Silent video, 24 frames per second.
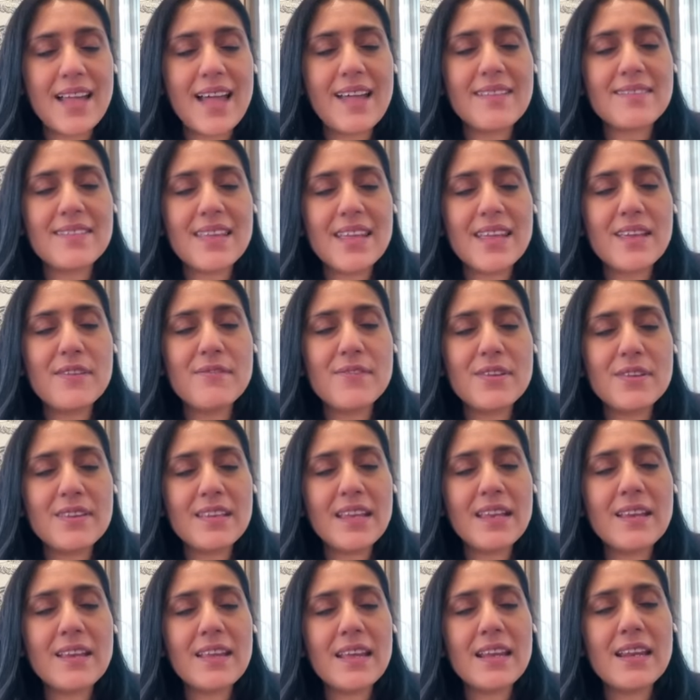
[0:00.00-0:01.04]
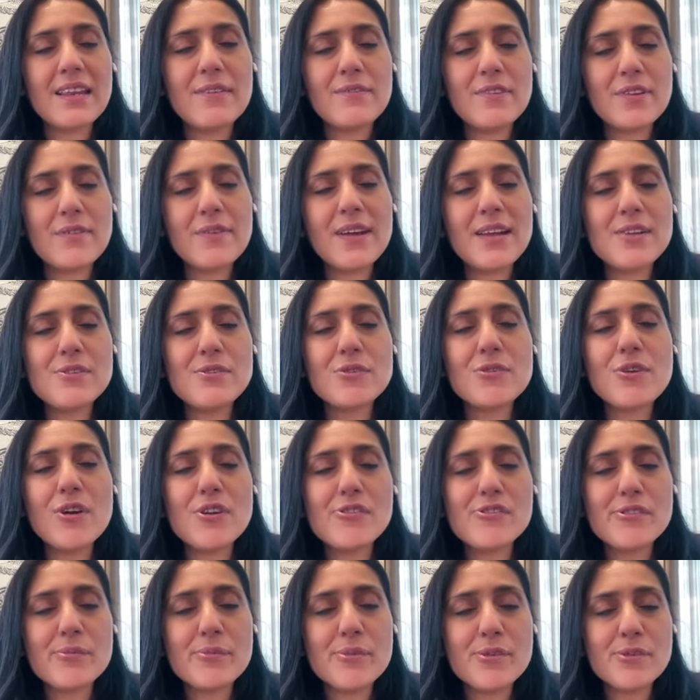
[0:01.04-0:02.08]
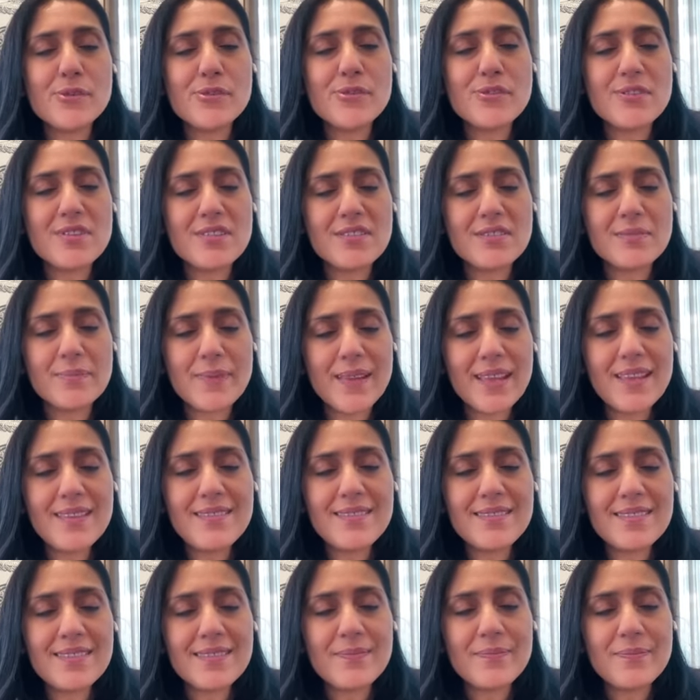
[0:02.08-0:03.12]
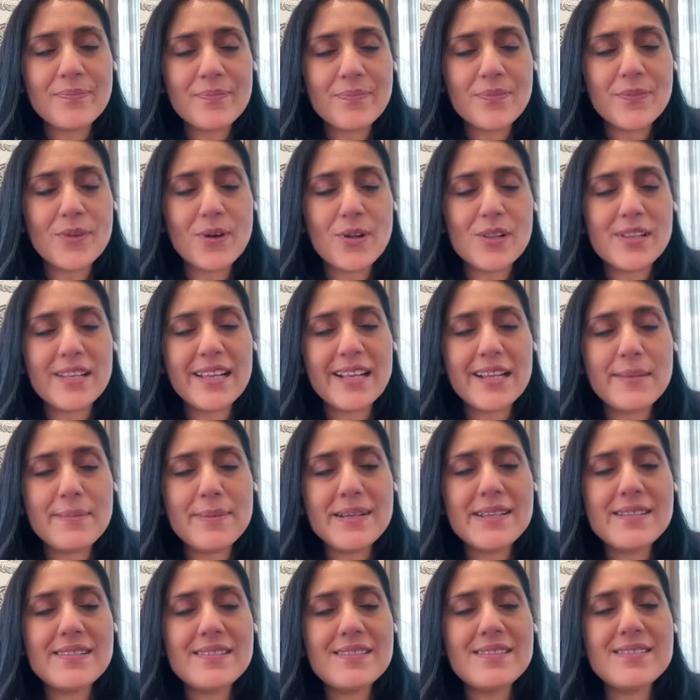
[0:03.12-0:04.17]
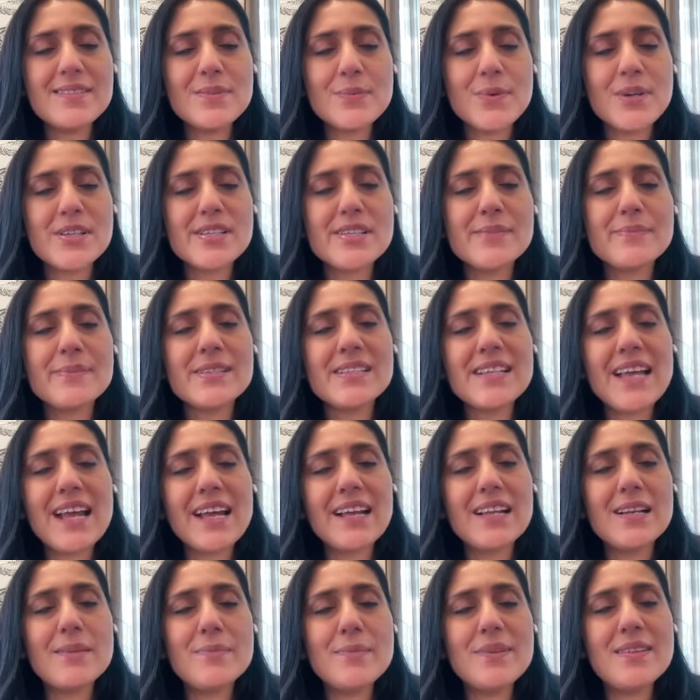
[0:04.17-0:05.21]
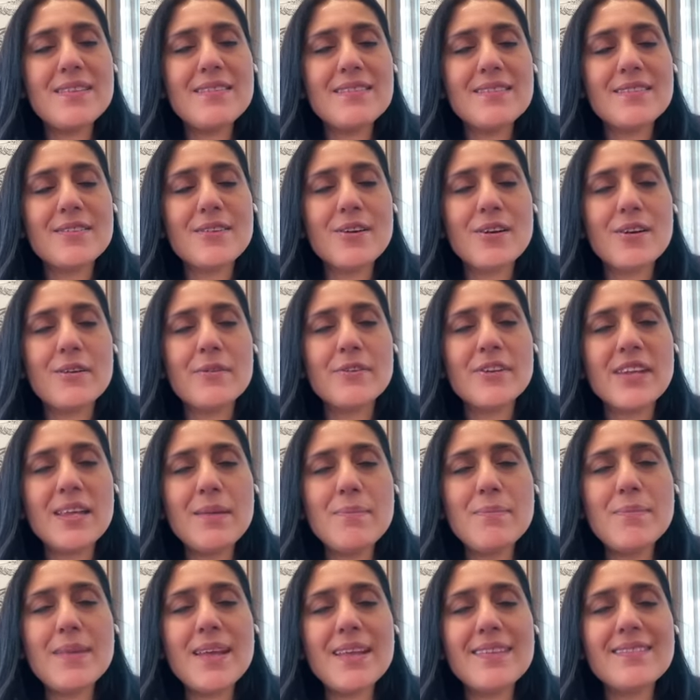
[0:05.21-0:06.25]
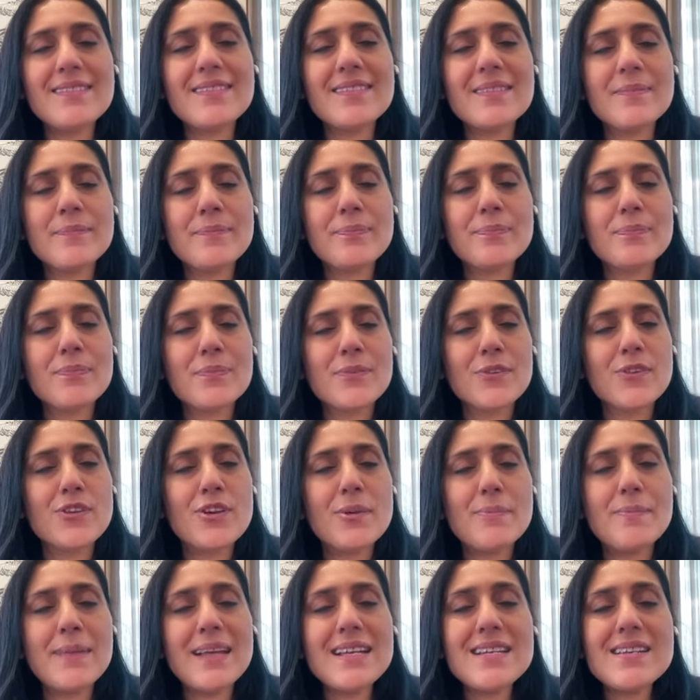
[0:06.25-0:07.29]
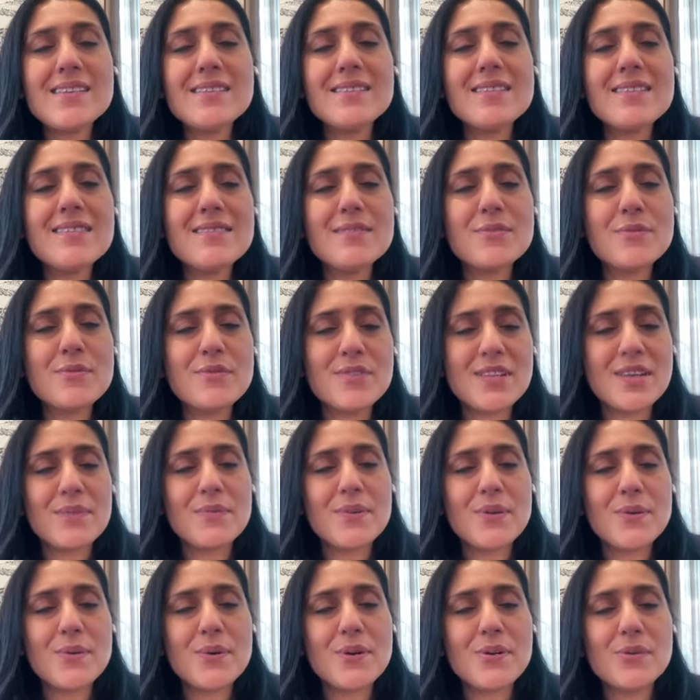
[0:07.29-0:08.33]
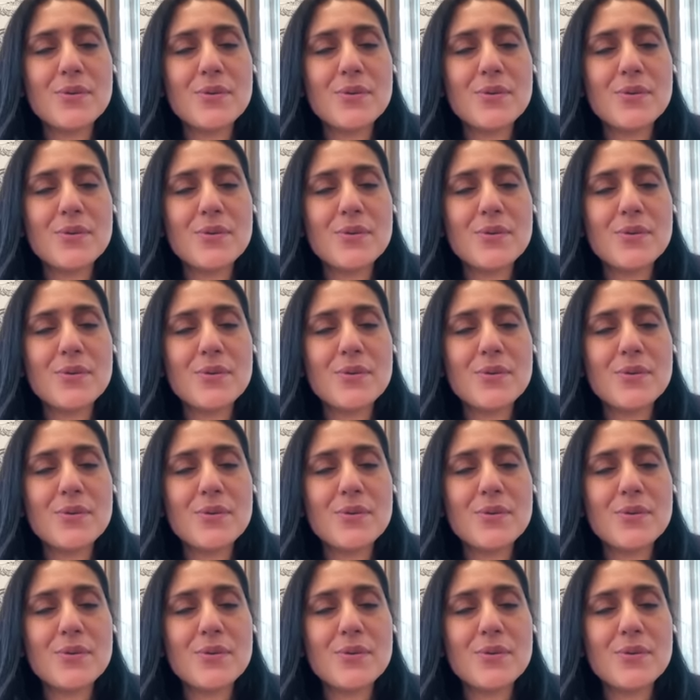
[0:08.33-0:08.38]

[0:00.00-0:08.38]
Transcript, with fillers: Asking everything and everyone to contribute to the space, all the elementals, quantum entanglements, your teammates, your mentors, whosoever you